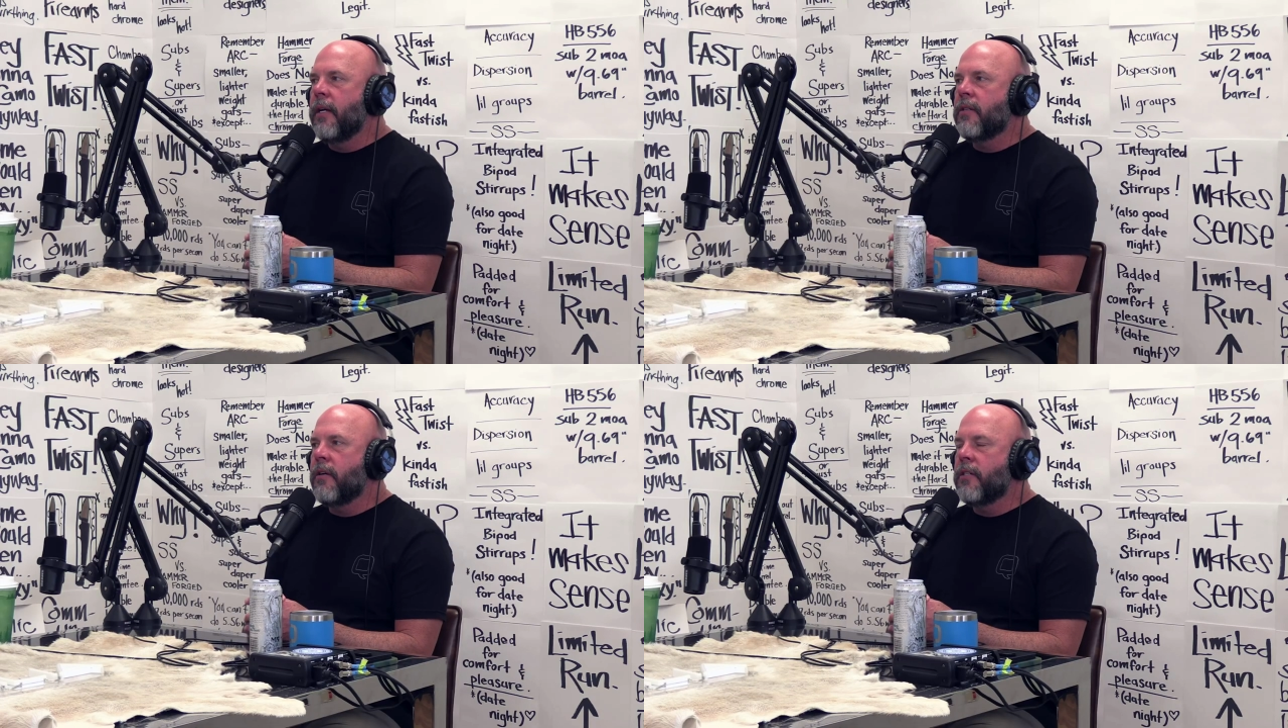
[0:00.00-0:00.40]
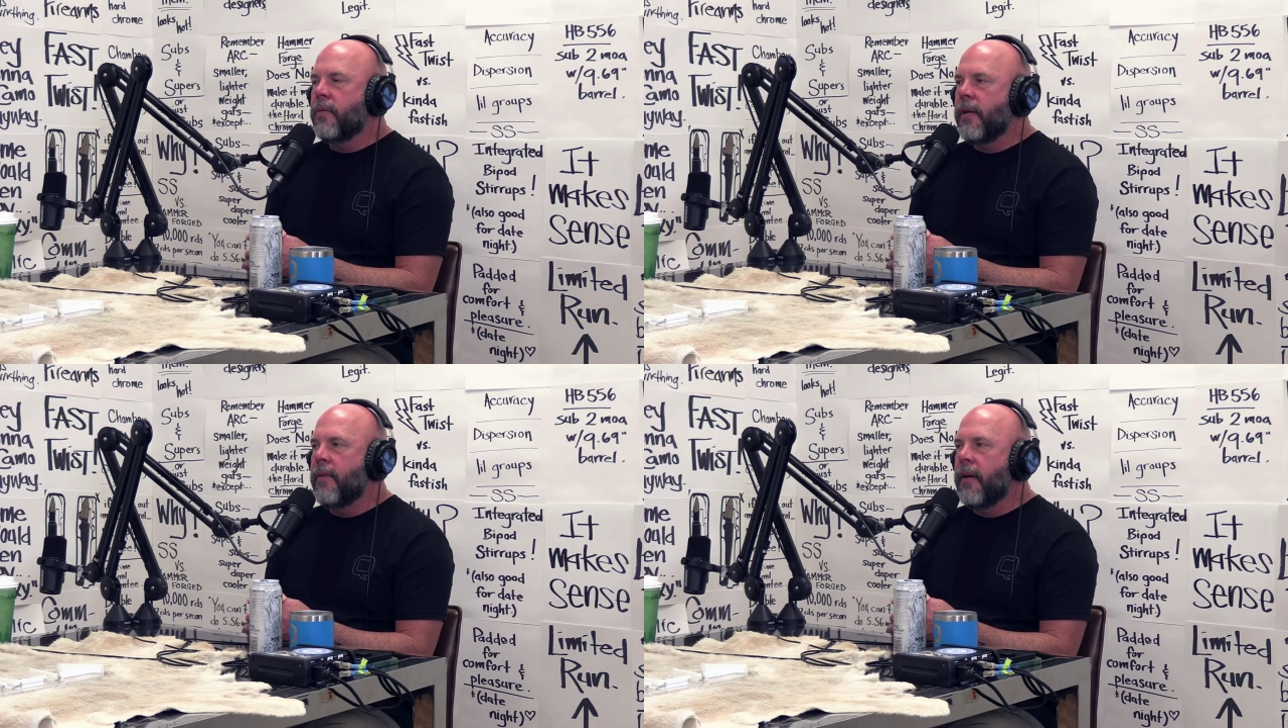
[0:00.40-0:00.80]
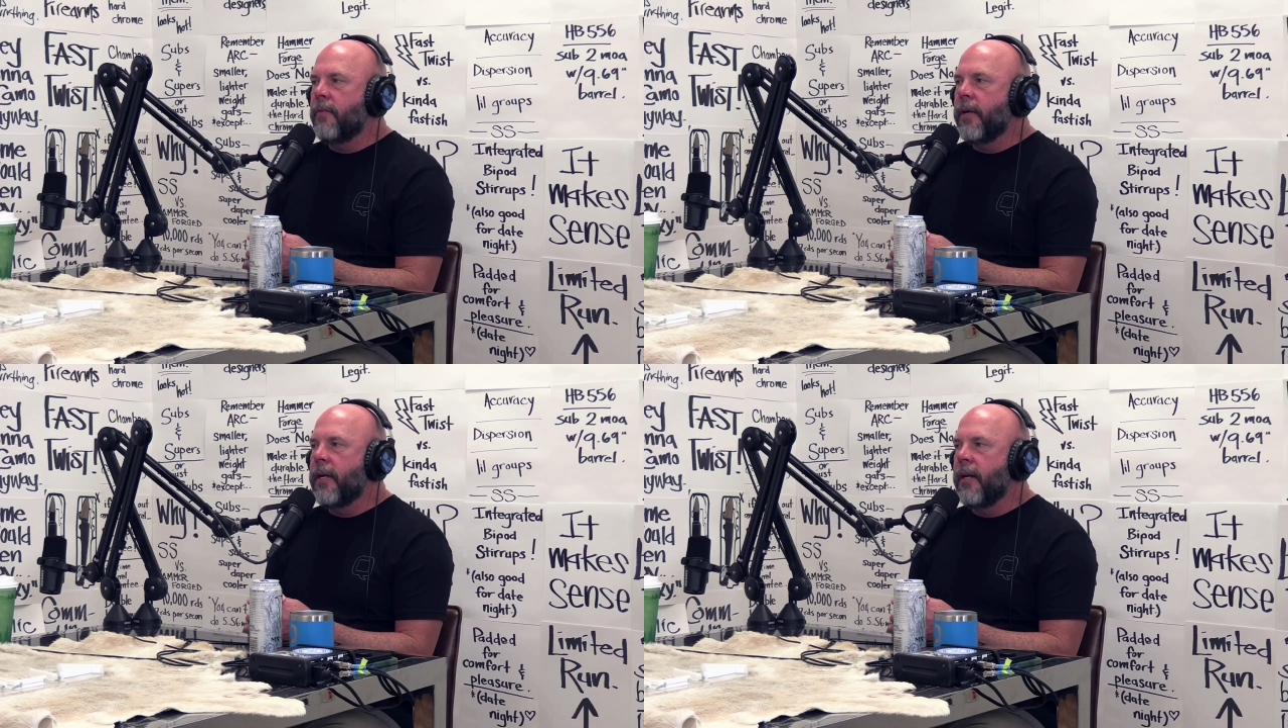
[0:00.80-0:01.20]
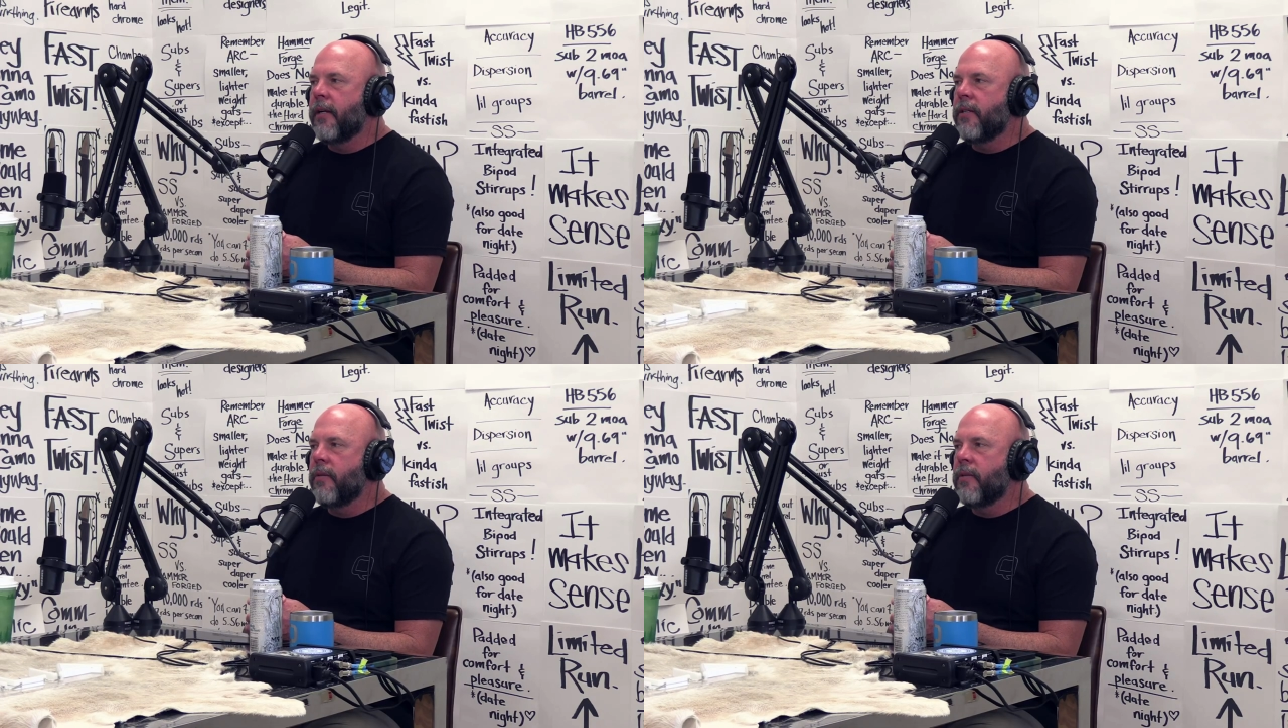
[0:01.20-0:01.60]
SR-25 we
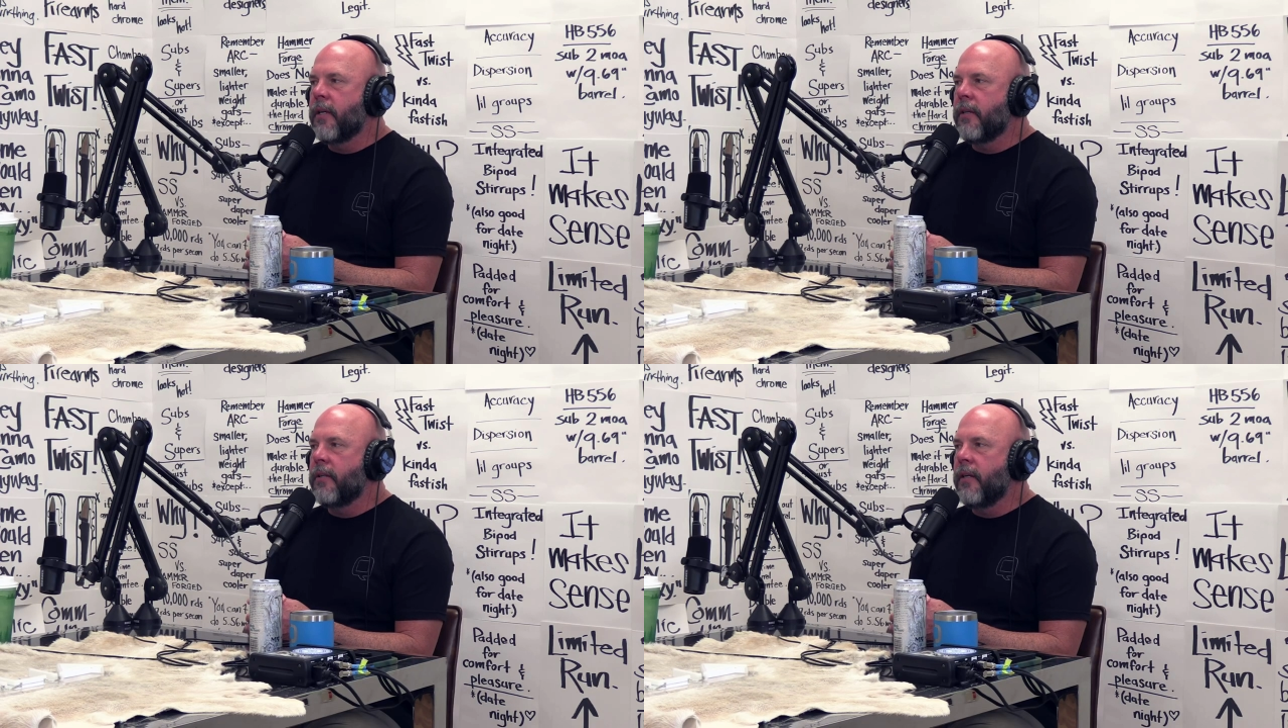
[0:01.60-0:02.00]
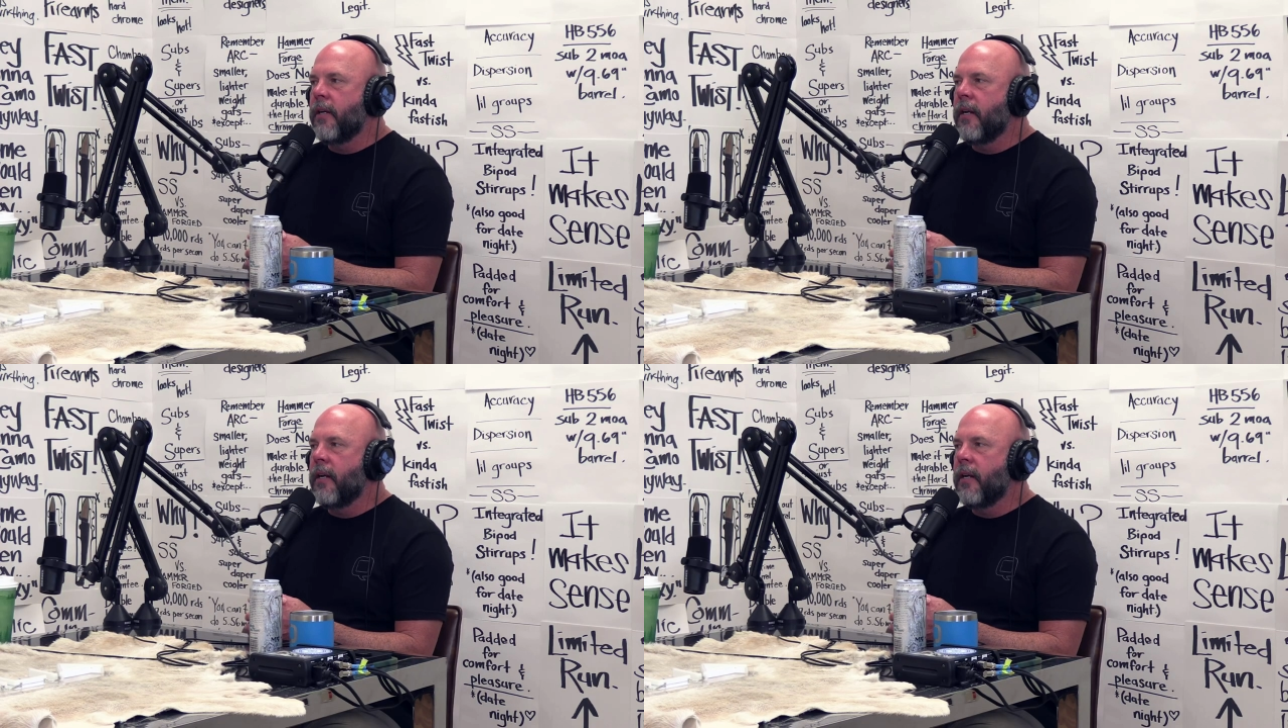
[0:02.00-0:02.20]
can in 260,